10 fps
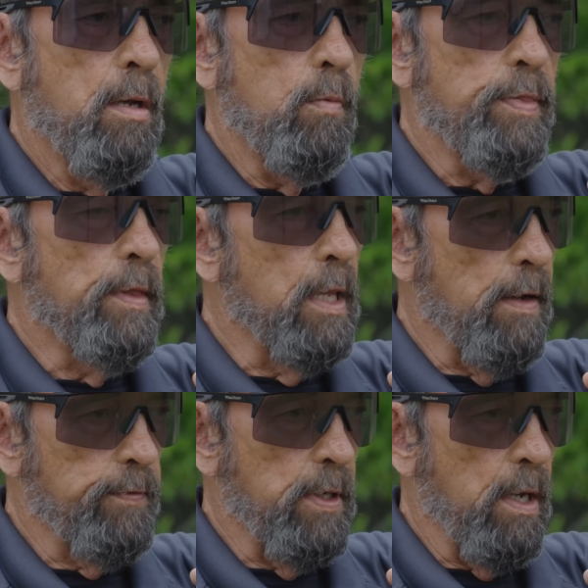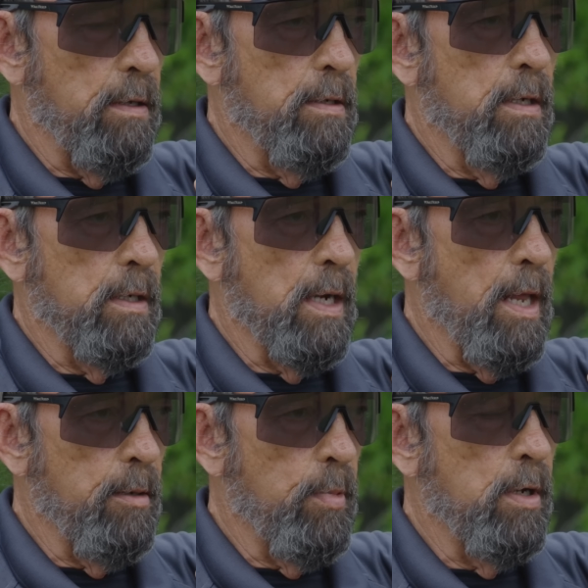with the left hand,
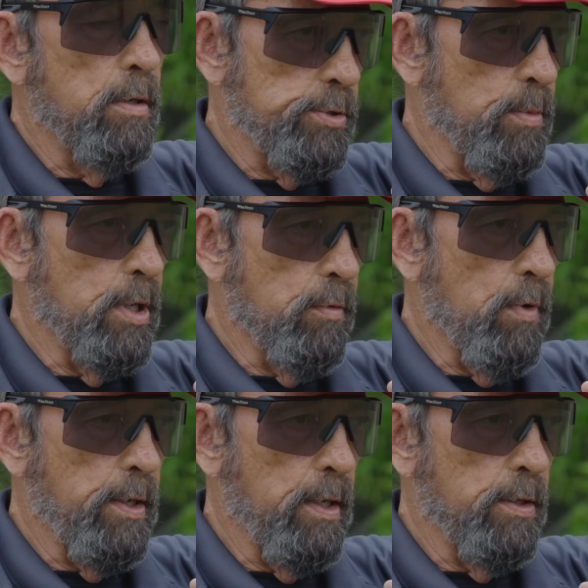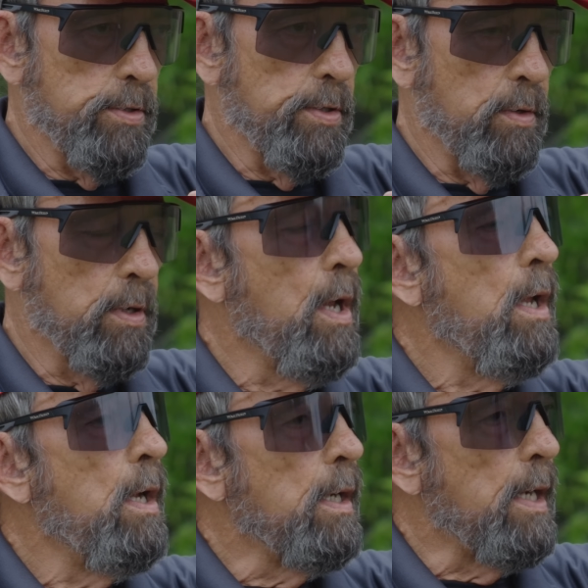guided, assuming a right-handed shooter,
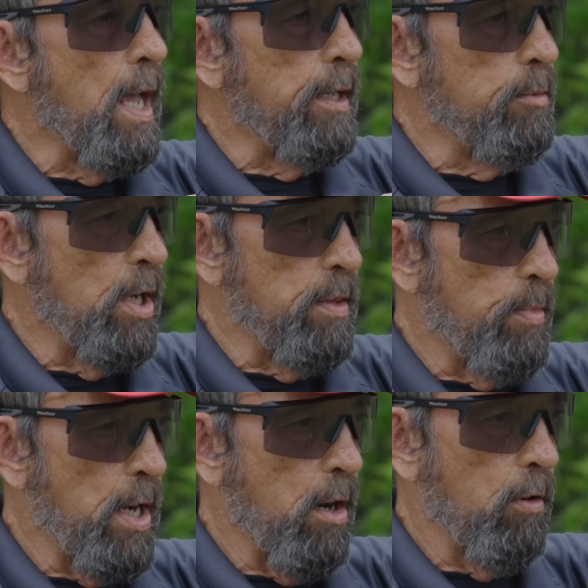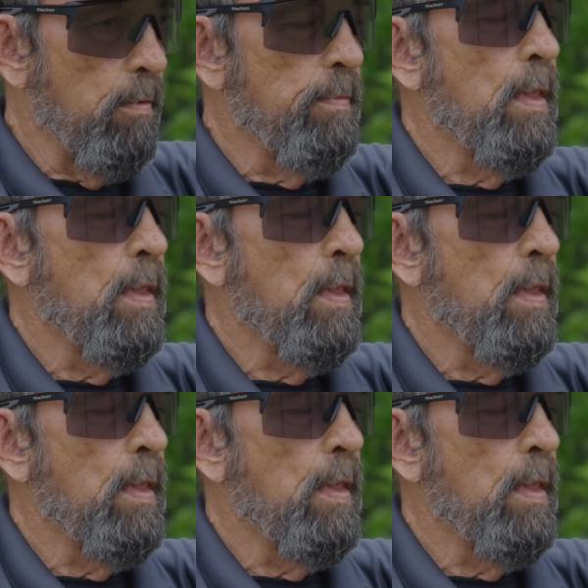guided by the barrel.